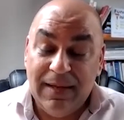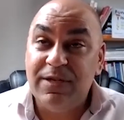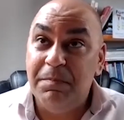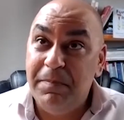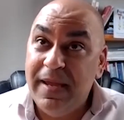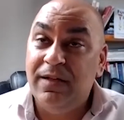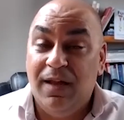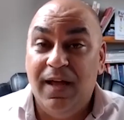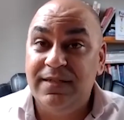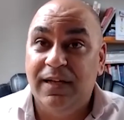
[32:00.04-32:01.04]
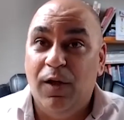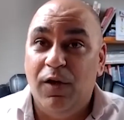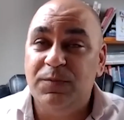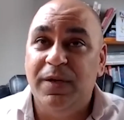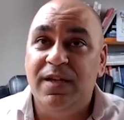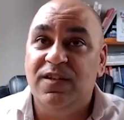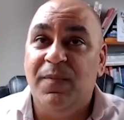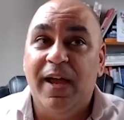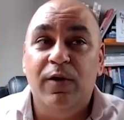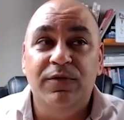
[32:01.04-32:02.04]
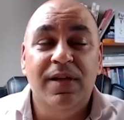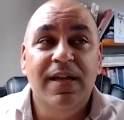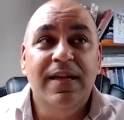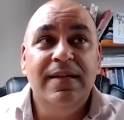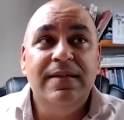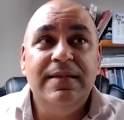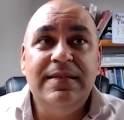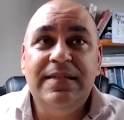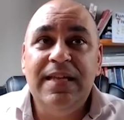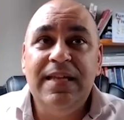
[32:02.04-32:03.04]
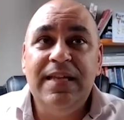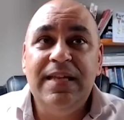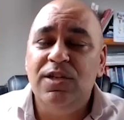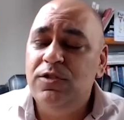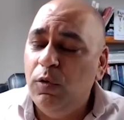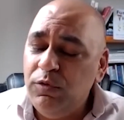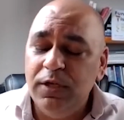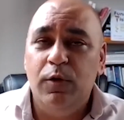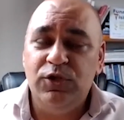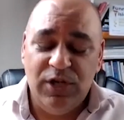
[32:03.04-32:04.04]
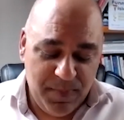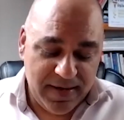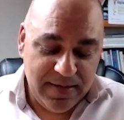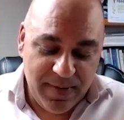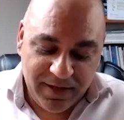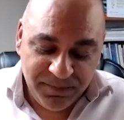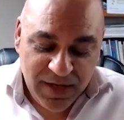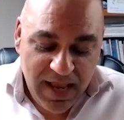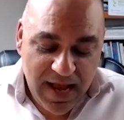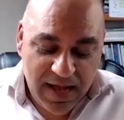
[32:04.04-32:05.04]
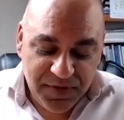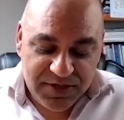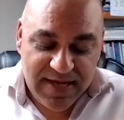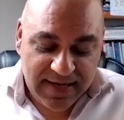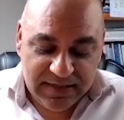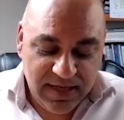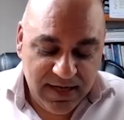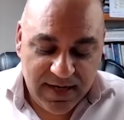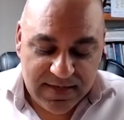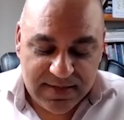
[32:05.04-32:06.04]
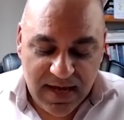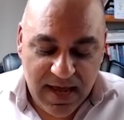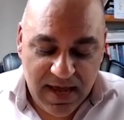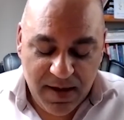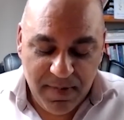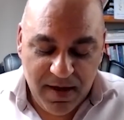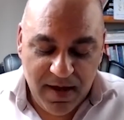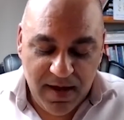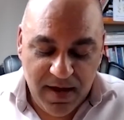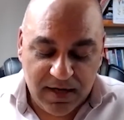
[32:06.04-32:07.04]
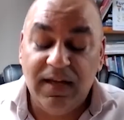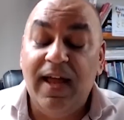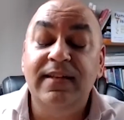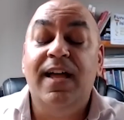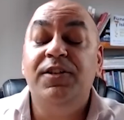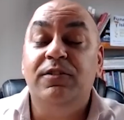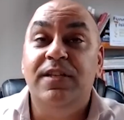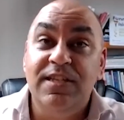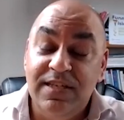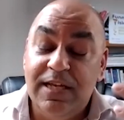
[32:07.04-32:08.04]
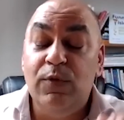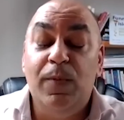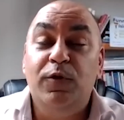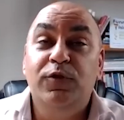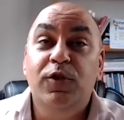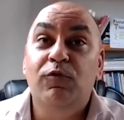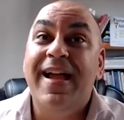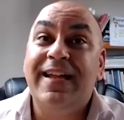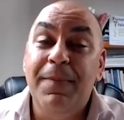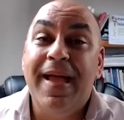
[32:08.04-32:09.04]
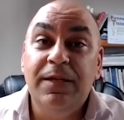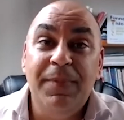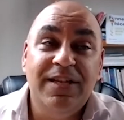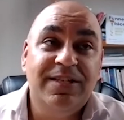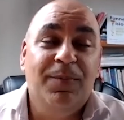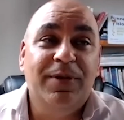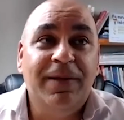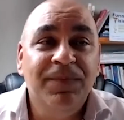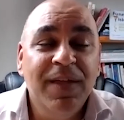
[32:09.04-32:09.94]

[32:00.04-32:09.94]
was a big client I lost because of my own silliness. So don't negotiate by email. And the second thing is, a client, Daniel Disney, who we both know, recommended me to somebody.